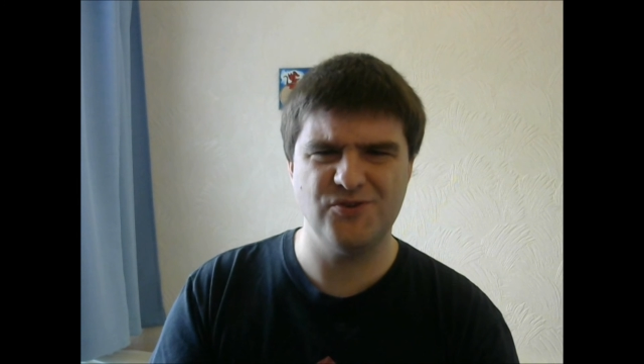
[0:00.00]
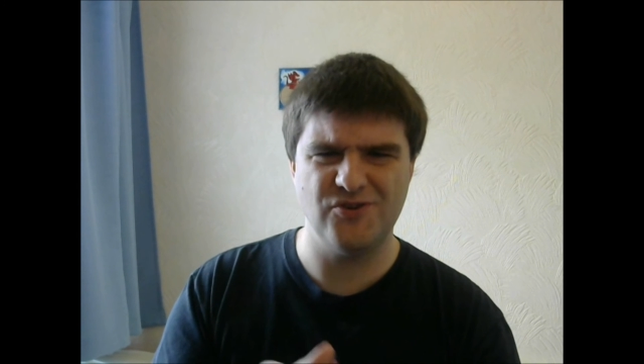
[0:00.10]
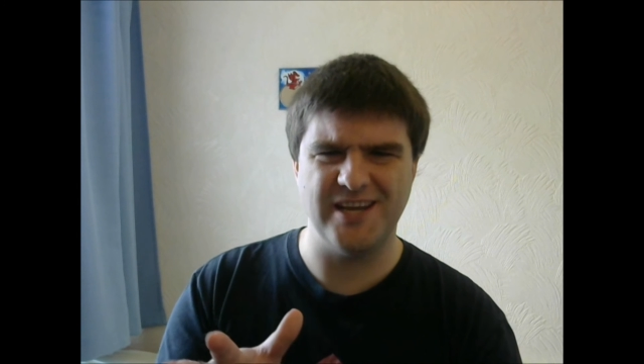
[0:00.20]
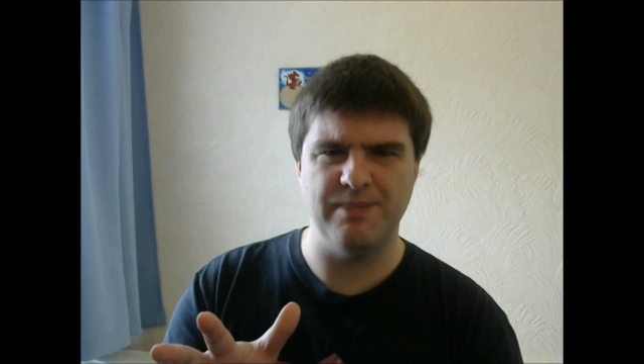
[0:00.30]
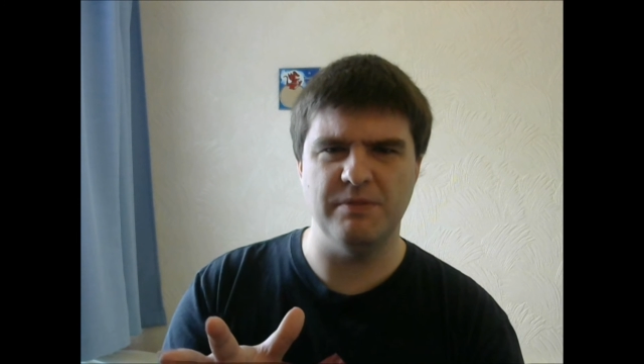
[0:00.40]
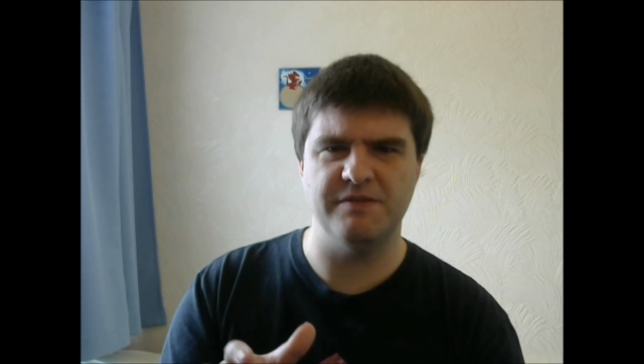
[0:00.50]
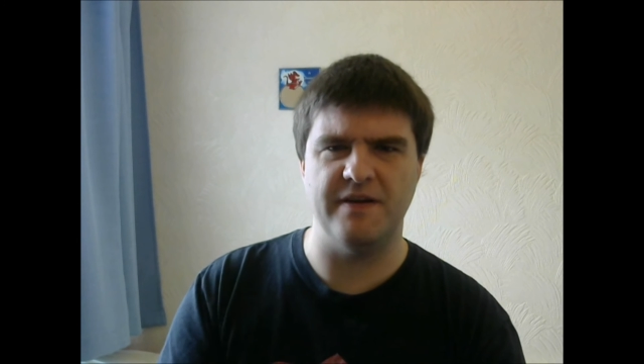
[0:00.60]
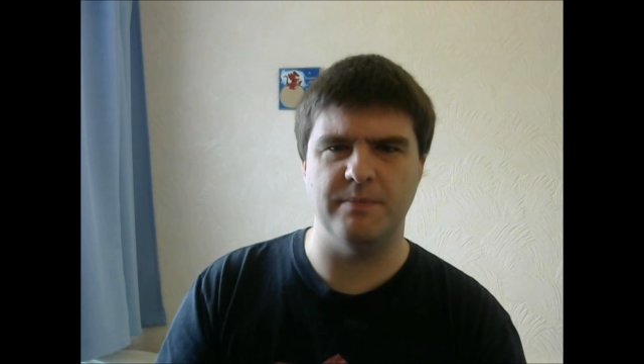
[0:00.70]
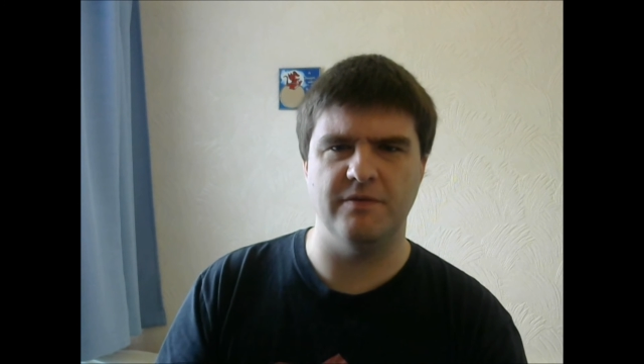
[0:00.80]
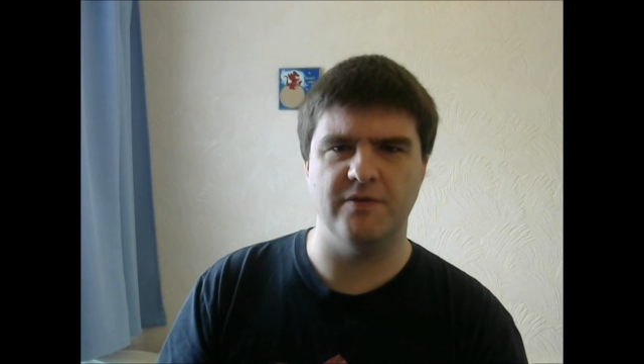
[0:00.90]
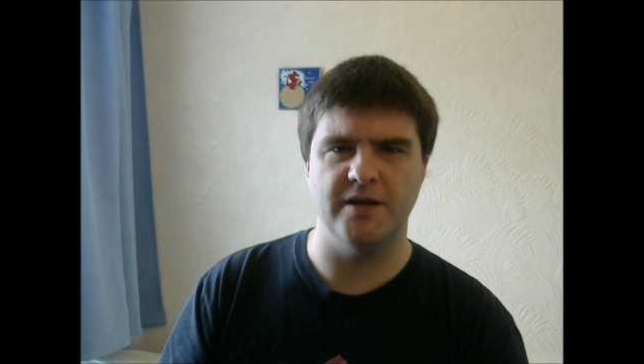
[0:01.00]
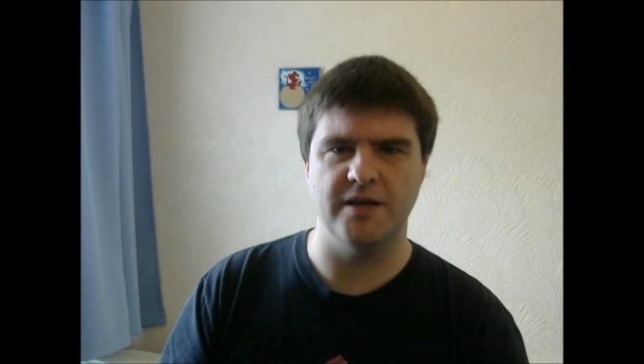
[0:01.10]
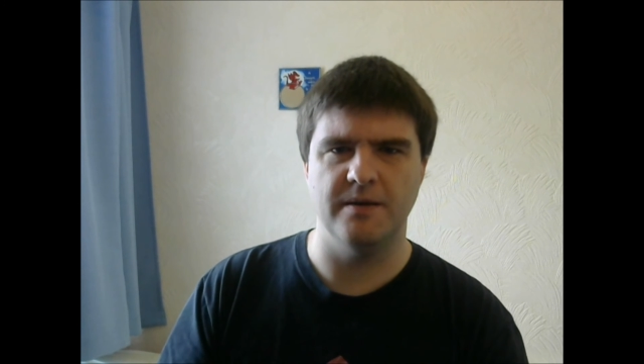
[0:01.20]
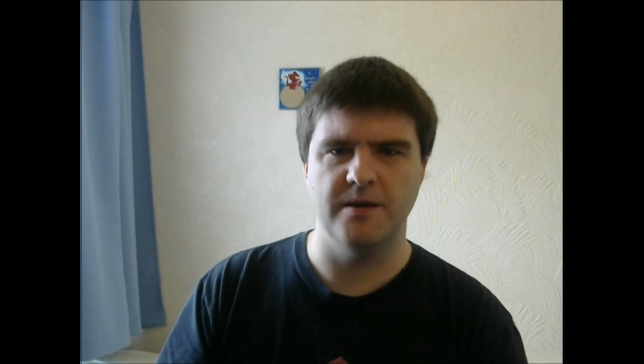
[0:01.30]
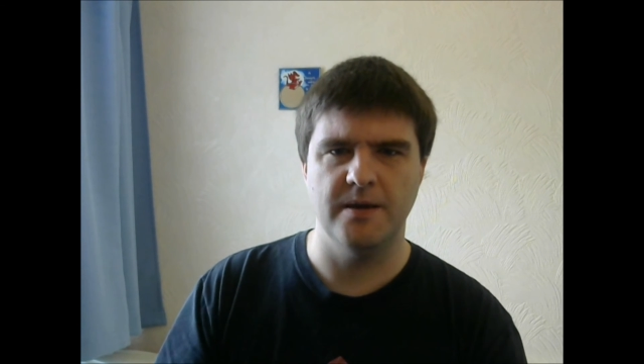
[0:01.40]
trying to keep this family
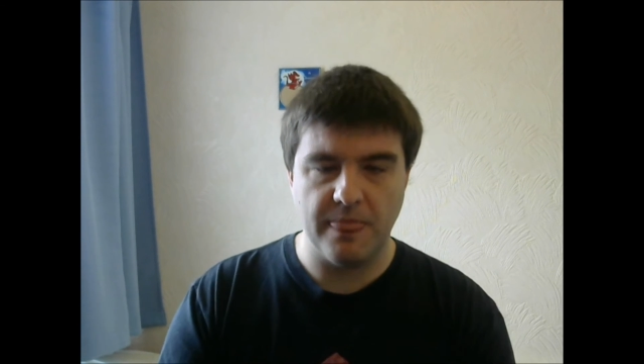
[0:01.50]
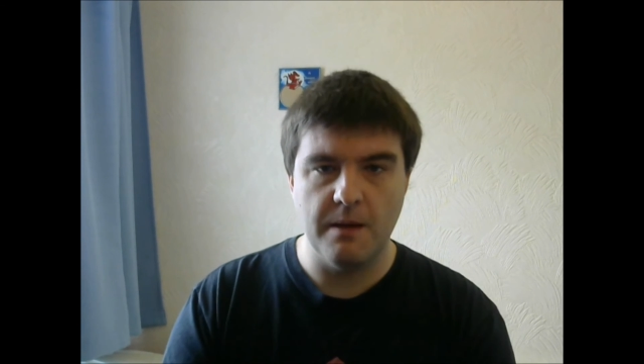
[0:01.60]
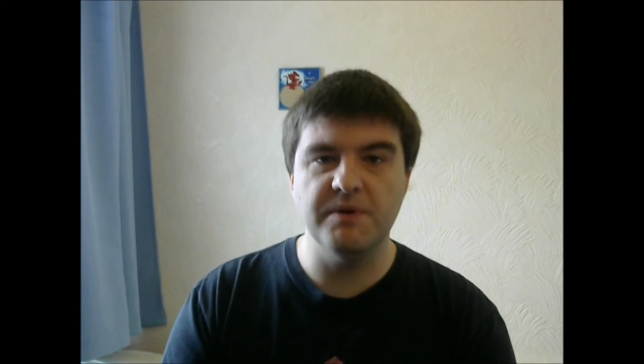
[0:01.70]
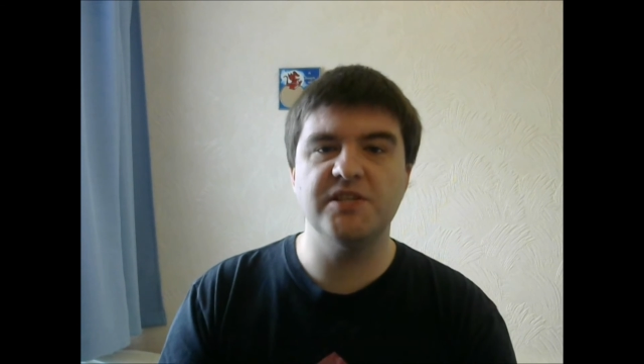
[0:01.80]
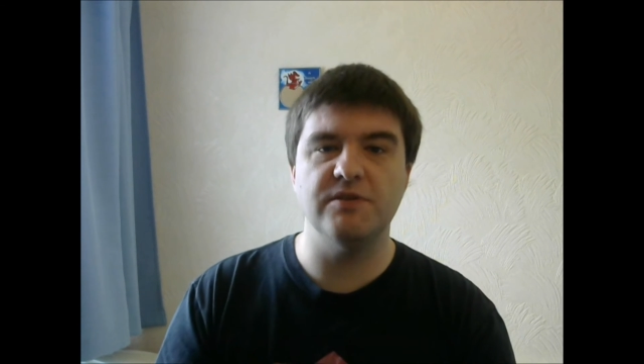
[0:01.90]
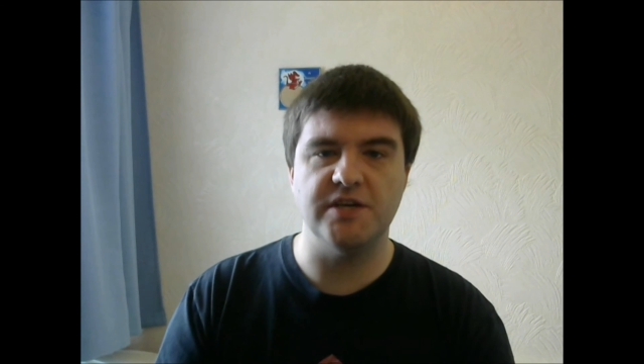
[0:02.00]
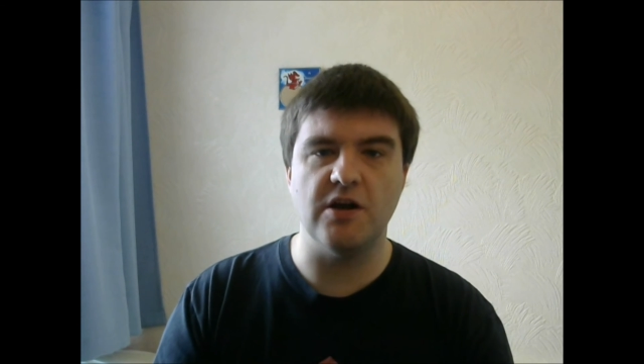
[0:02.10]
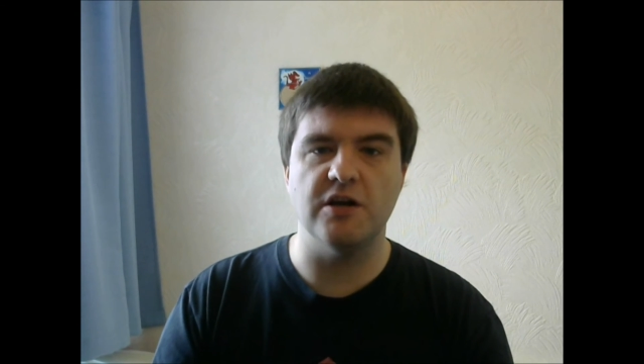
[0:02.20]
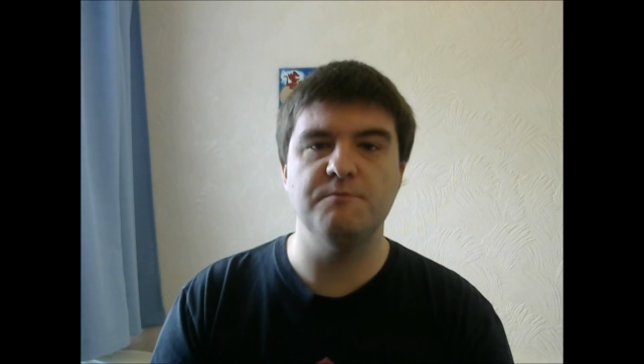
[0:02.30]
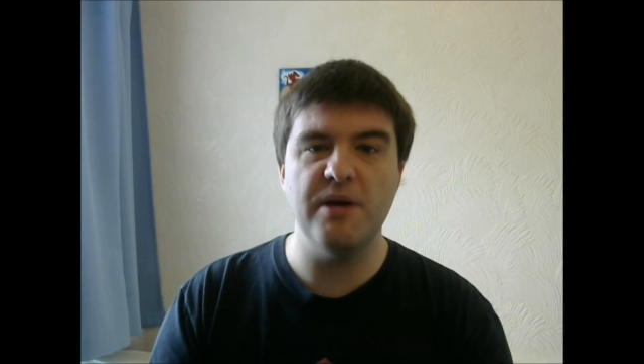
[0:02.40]
friendly. But seriously guys,